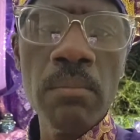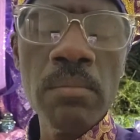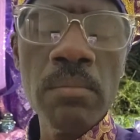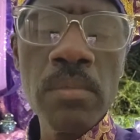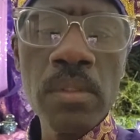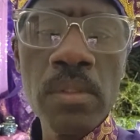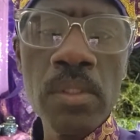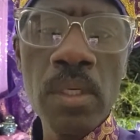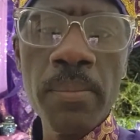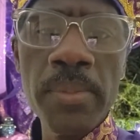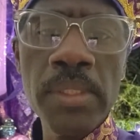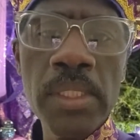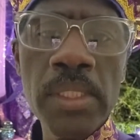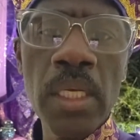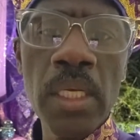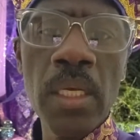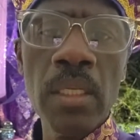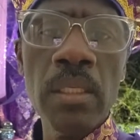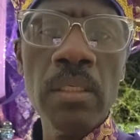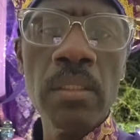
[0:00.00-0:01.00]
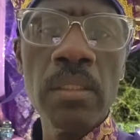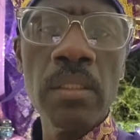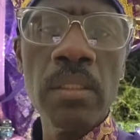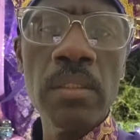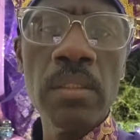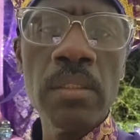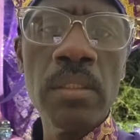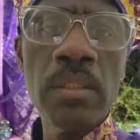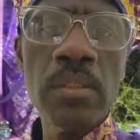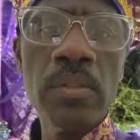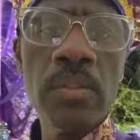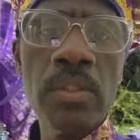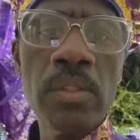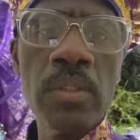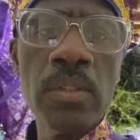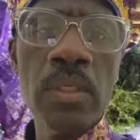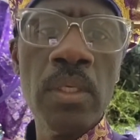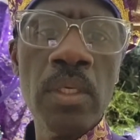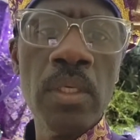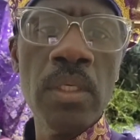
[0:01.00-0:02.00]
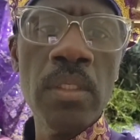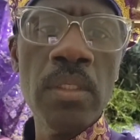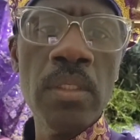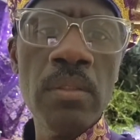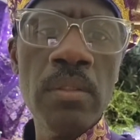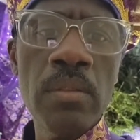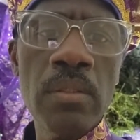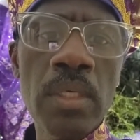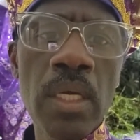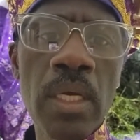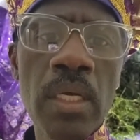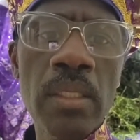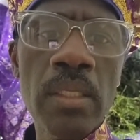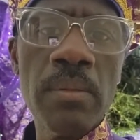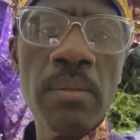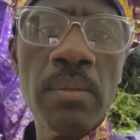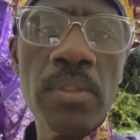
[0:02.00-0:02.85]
Stormy said, I look you guys